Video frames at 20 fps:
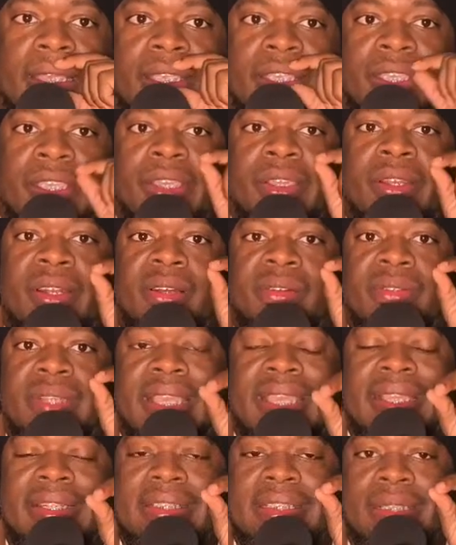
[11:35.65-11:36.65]
You don't
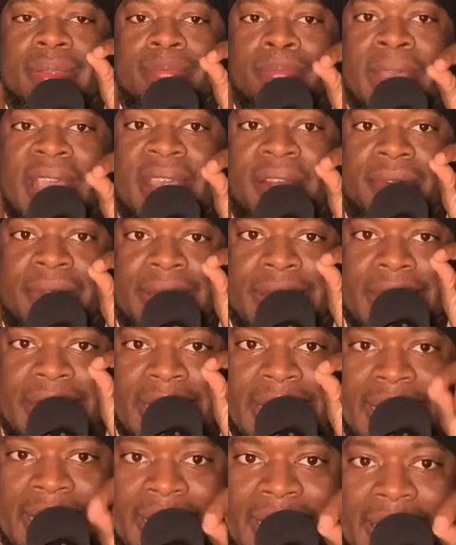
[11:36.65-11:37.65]
get to marry
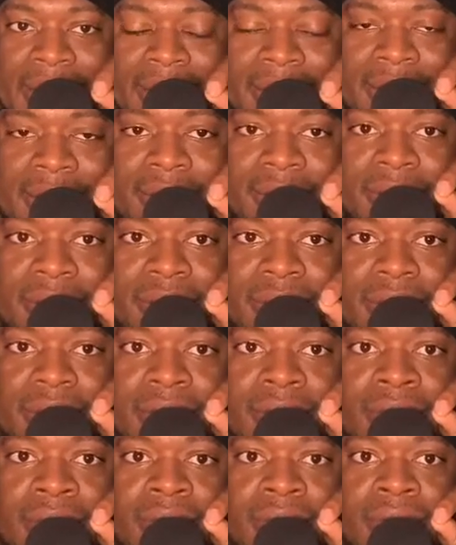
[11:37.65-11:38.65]
in
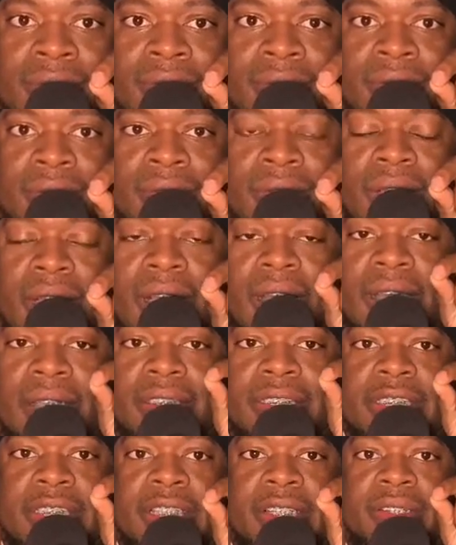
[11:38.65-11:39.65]

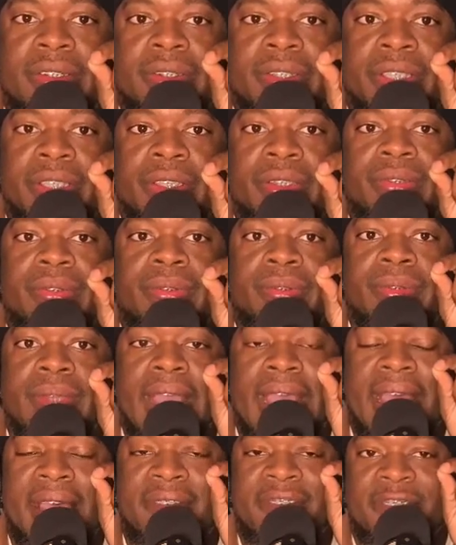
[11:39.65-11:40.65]
until you
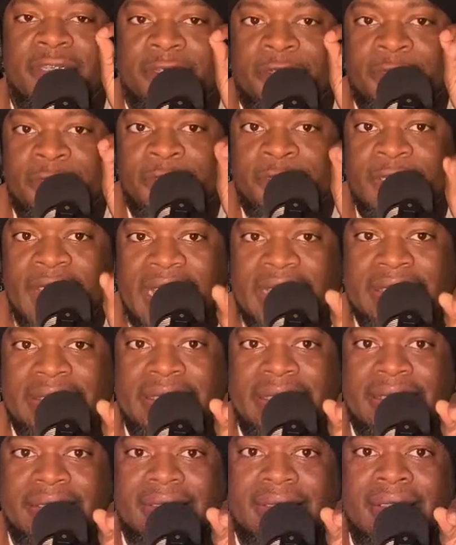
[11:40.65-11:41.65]
have
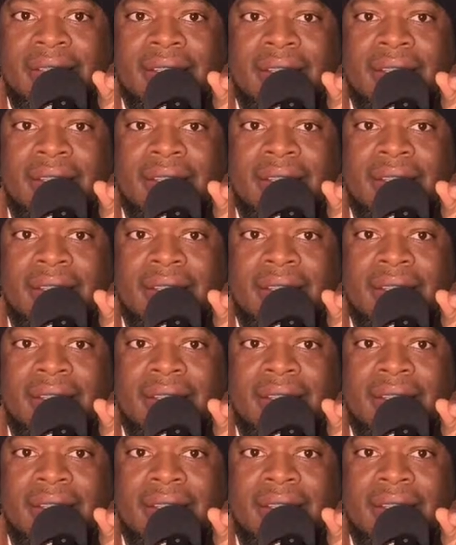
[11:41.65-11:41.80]
vetted